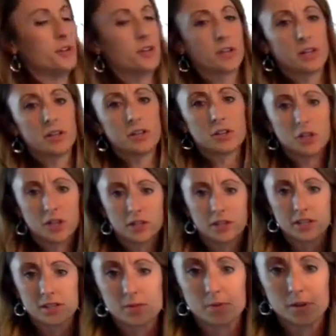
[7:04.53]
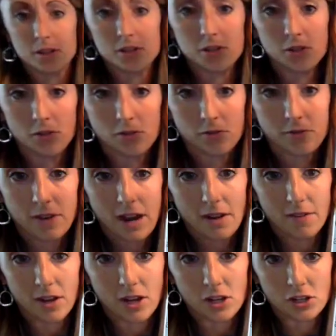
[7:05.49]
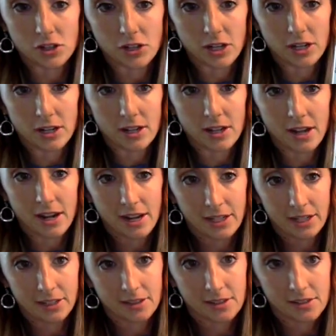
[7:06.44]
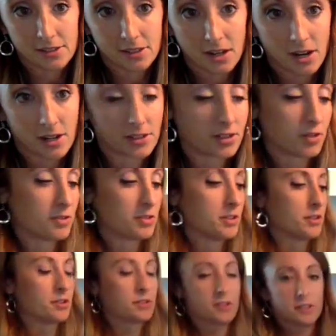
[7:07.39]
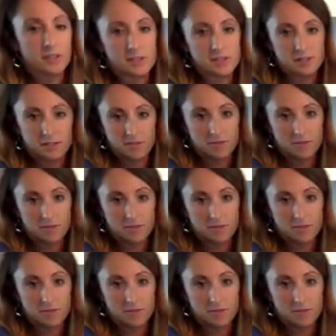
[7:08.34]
you can cook this one to 500, and I get this at Costco too. So this is a